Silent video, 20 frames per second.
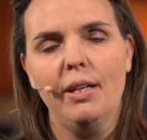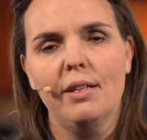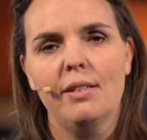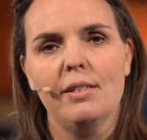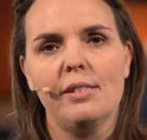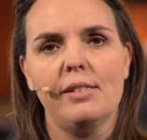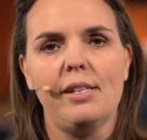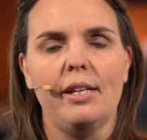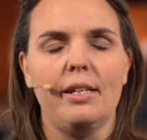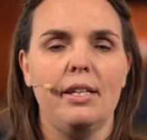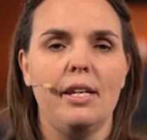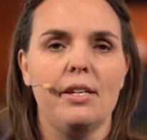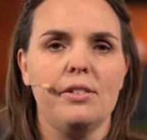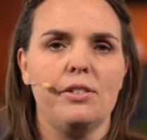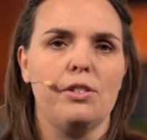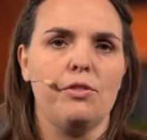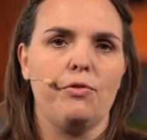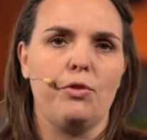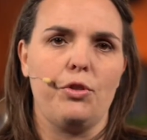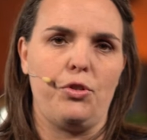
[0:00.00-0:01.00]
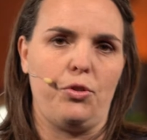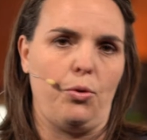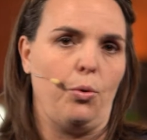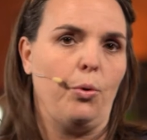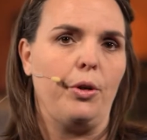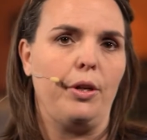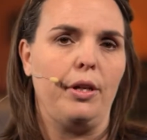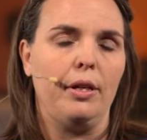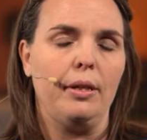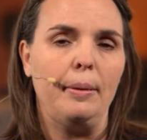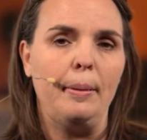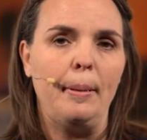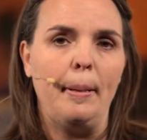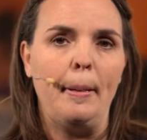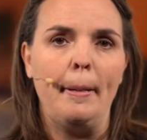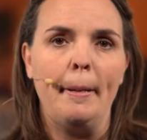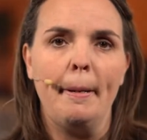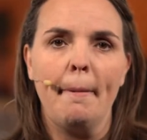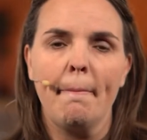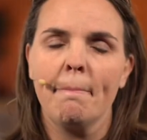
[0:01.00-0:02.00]
The second S is for story.
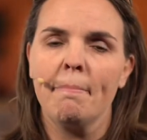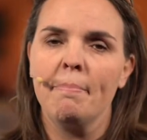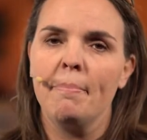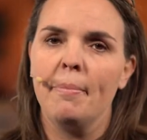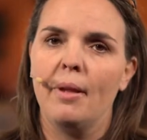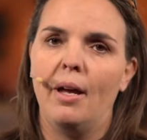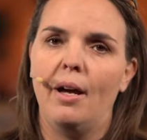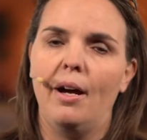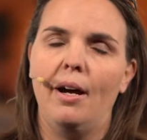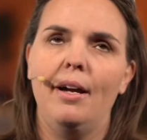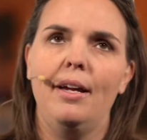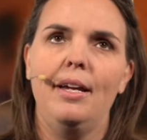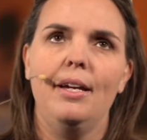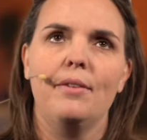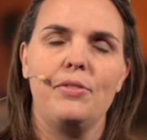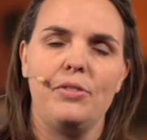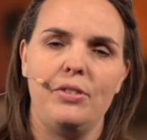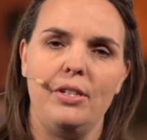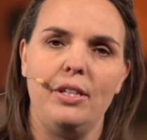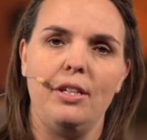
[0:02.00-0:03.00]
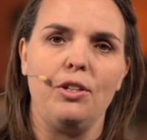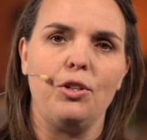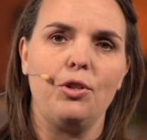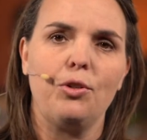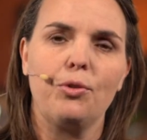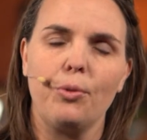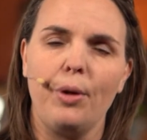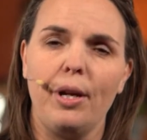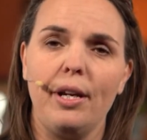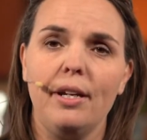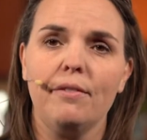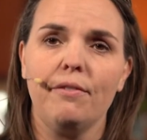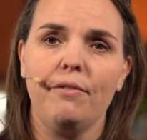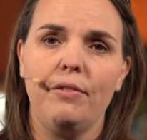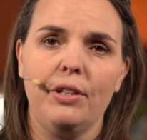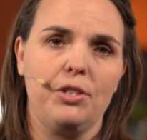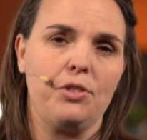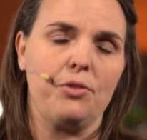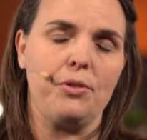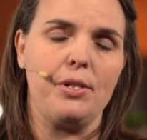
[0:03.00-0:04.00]
I have seen great
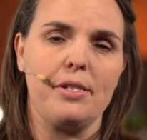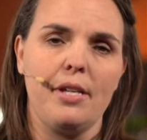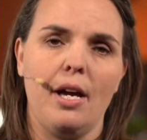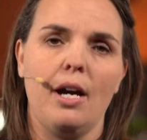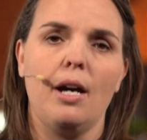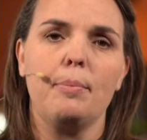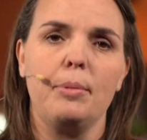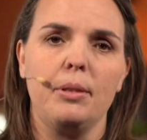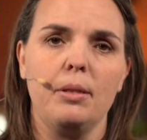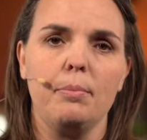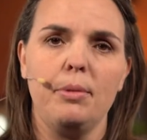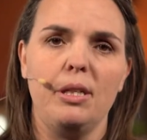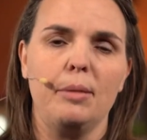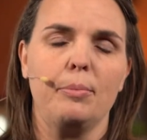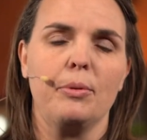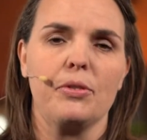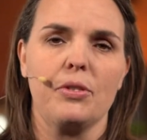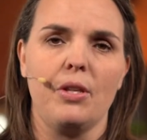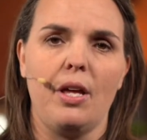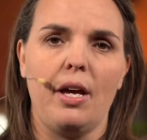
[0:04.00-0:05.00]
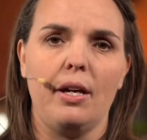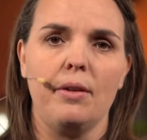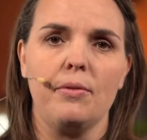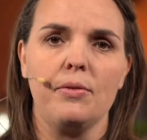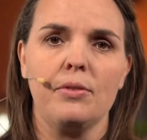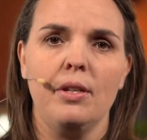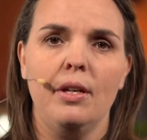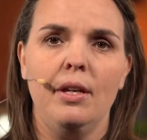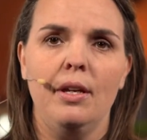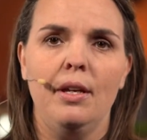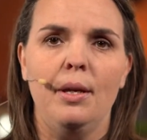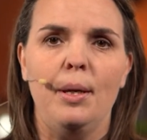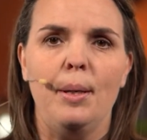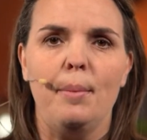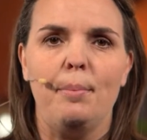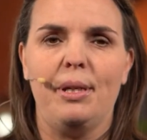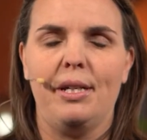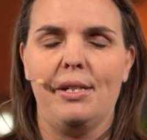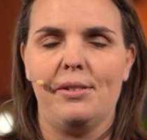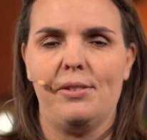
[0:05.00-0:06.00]
victories happen in people's lives
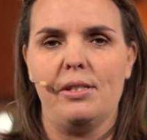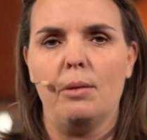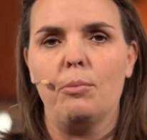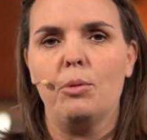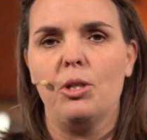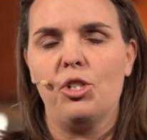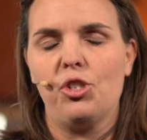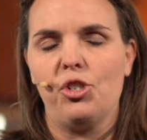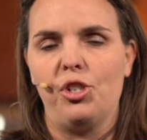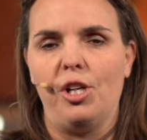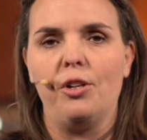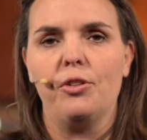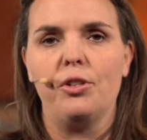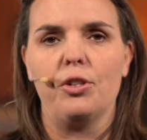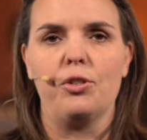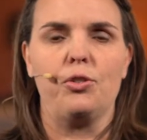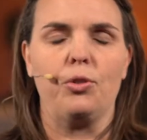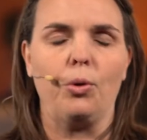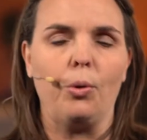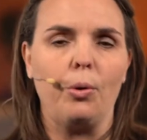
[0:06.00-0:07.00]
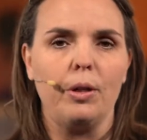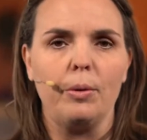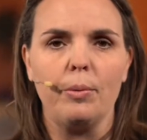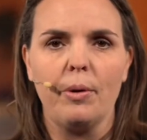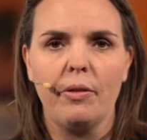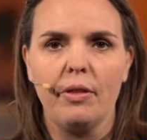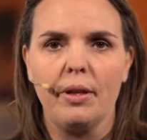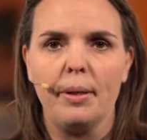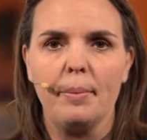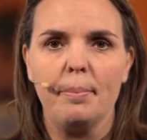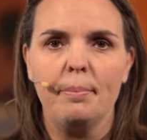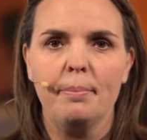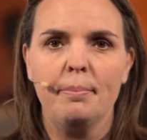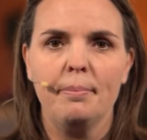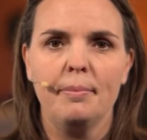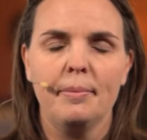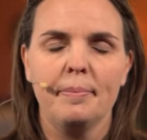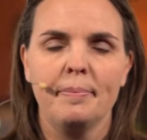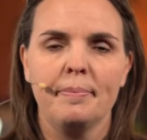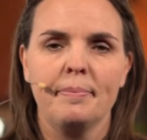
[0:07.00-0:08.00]
because someone shared their story with them.
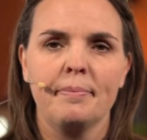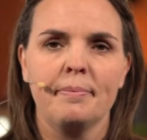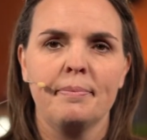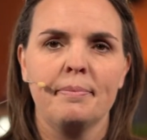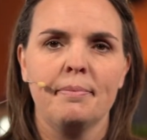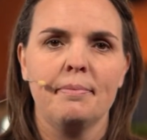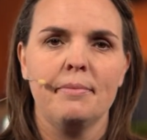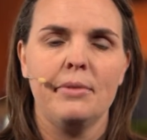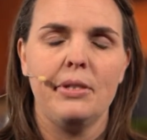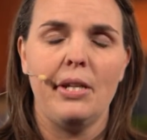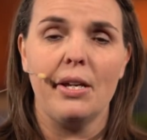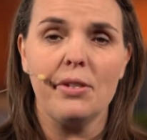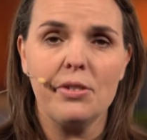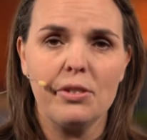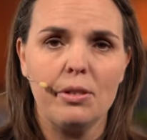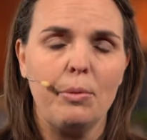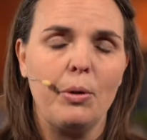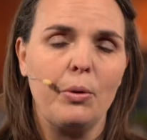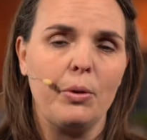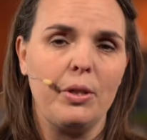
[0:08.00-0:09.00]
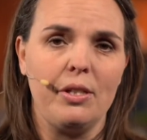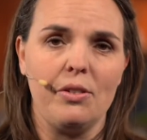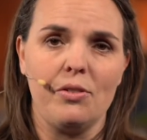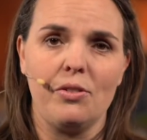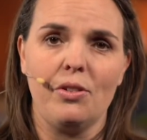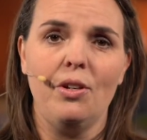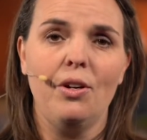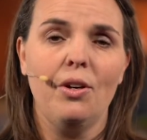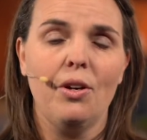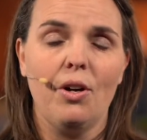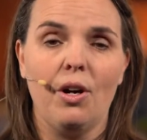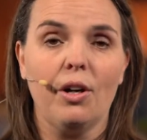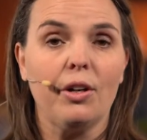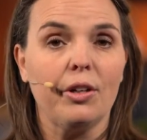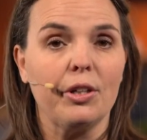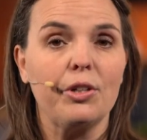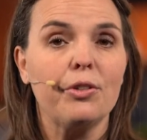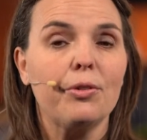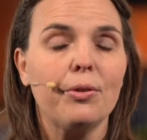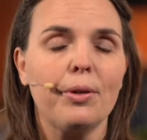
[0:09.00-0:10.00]
Testimonies are
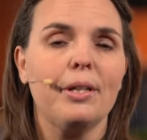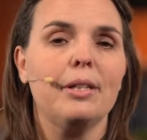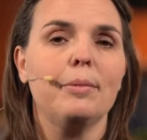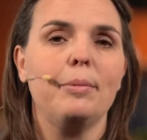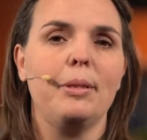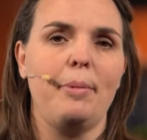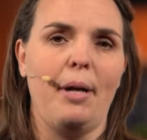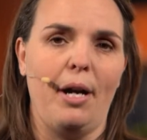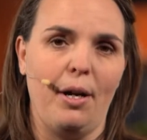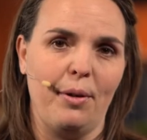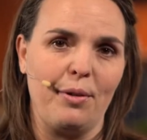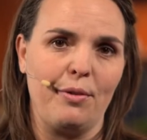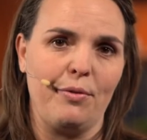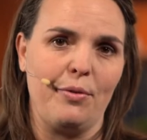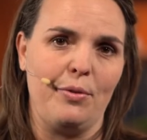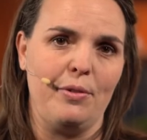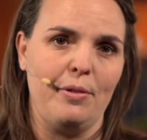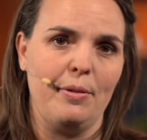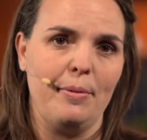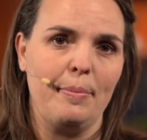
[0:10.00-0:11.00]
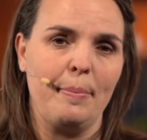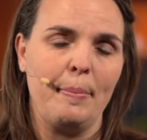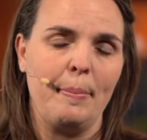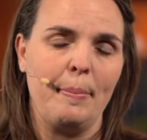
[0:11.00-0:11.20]
incredibly powerful.